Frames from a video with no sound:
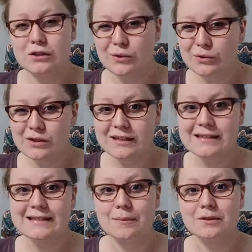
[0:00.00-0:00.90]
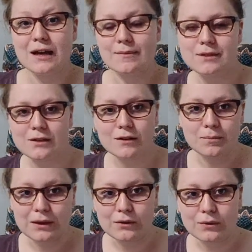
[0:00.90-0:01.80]
Usually, sometimes it could
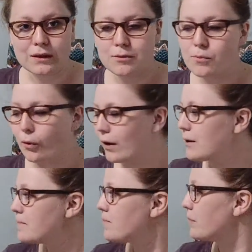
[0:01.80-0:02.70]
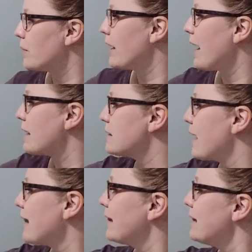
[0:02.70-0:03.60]
be three or more, but it has
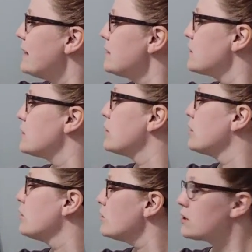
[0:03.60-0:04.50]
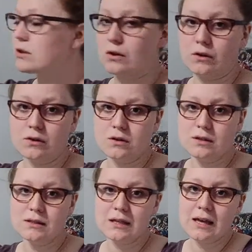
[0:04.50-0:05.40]
at least two
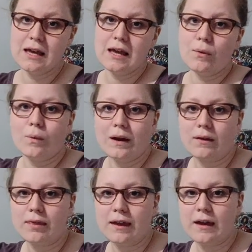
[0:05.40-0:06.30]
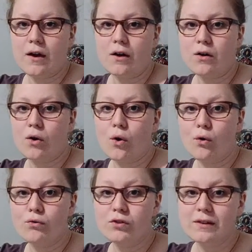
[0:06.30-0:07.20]
circles where they are
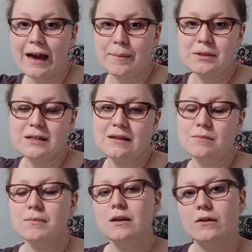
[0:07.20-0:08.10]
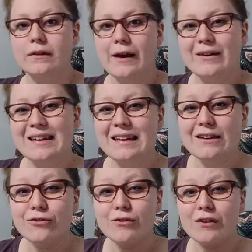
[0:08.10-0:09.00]
overlapped in the middle. Now,
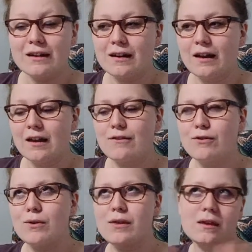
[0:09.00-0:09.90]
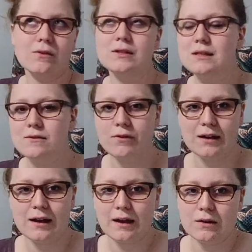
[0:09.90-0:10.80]
if you think you see a
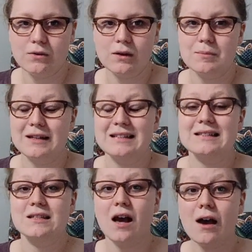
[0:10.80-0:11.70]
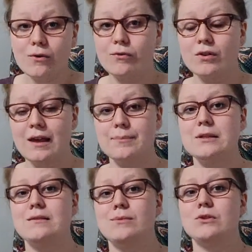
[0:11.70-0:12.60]
Venn diagram and it's not
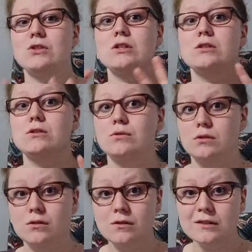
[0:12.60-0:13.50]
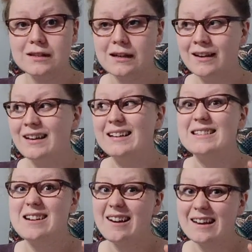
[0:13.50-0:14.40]
overlapped in the middle, it's just two circles,
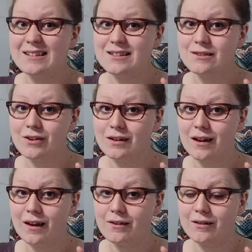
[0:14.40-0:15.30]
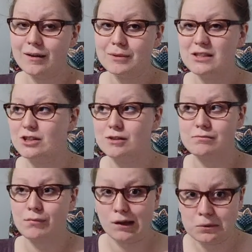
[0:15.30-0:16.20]
it's not actually a Venn diagram. It's
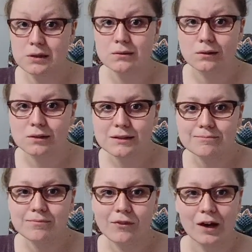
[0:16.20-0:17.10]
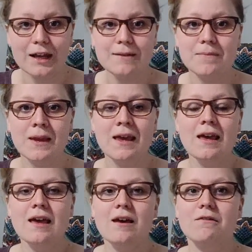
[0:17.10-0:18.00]
just two circles, right?
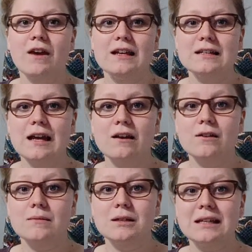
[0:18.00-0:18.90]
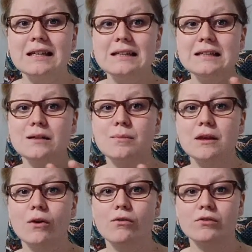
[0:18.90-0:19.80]
A Venn diagram needs to
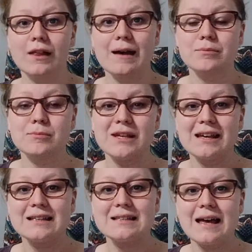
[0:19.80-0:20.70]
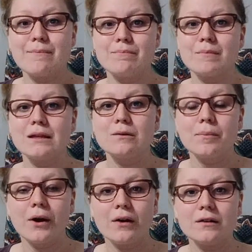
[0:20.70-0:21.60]
be overlapped because that middle
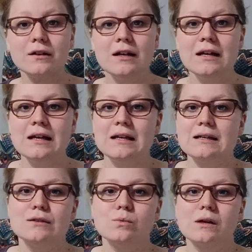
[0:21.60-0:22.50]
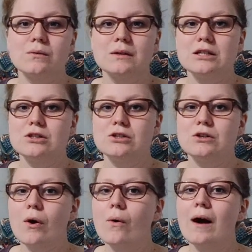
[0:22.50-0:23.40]
part is where we
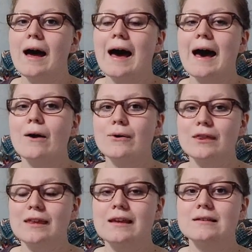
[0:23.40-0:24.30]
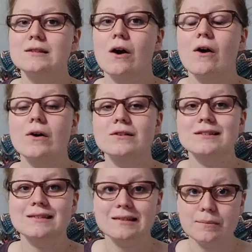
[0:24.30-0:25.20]
show how things are
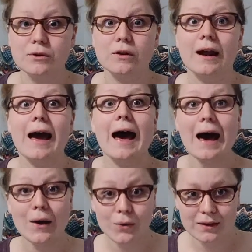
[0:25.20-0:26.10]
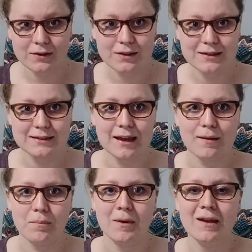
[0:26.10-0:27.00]
similar, how they're the same.